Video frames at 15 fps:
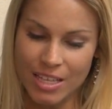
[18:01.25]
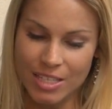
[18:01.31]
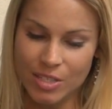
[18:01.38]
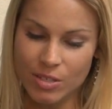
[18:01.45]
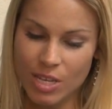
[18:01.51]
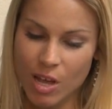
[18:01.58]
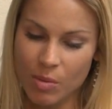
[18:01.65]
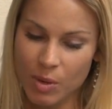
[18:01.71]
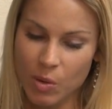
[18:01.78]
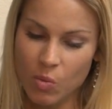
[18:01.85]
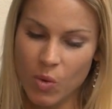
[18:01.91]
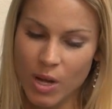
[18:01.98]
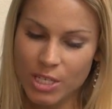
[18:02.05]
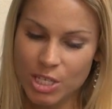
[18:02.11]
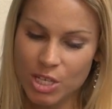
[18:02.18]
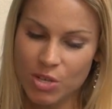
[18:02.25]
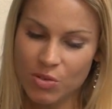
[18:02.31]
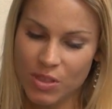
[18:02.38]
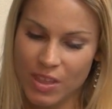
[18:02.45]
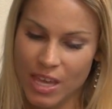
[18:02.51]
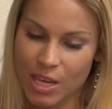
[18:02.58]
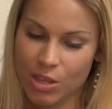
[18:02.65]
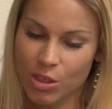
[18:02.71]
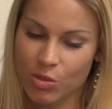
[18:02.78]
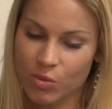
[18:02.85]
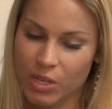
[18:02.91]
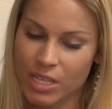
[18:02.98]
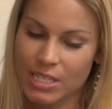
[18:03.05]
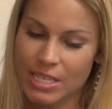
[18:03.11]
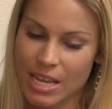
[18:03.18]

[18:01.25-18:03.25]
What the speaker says: So tell me, what do you think three